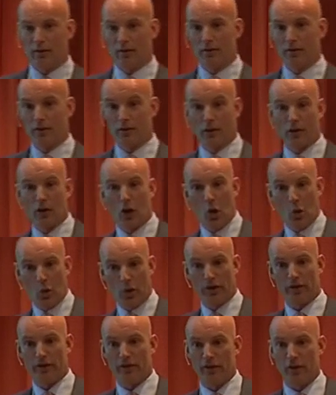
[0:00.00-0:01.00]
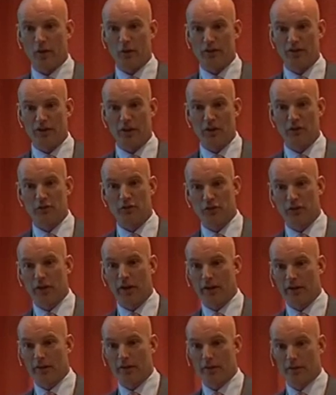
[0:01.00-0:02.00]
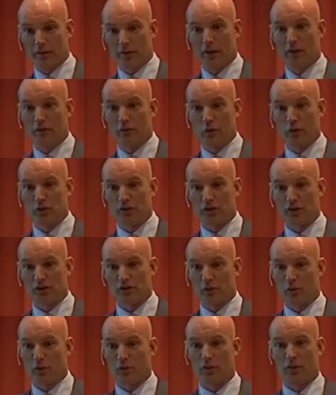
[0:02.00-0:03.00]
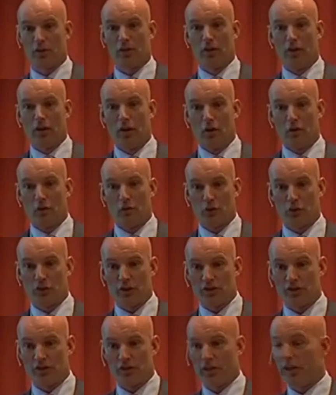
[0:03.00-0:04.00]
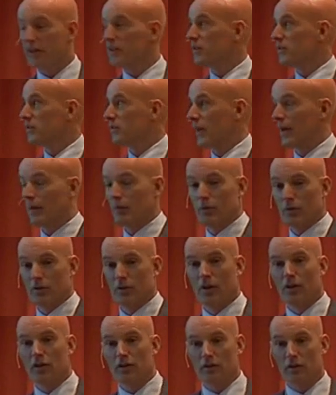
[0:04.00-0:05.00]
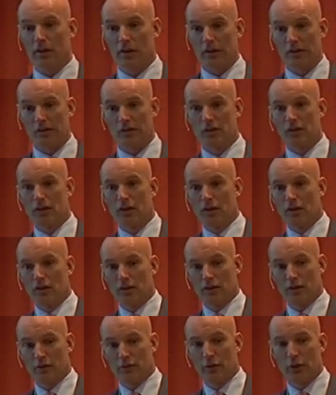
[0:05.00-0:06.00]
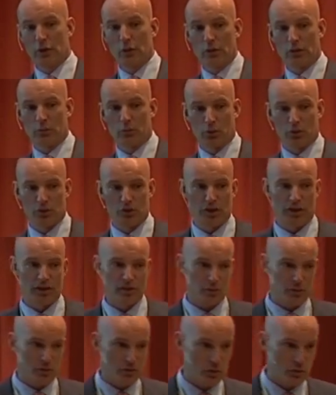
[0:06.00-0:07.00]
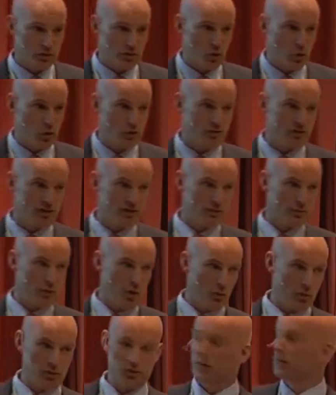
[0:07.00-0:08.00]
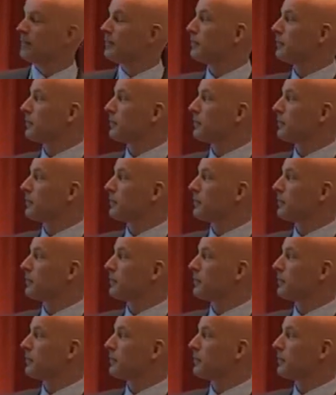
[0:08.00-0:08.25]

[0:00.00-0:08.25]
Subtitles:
the lower, you know, at the end of the day, the invoice is for the installation time. The other thing is that if we look at projects we do in Holland at the moment,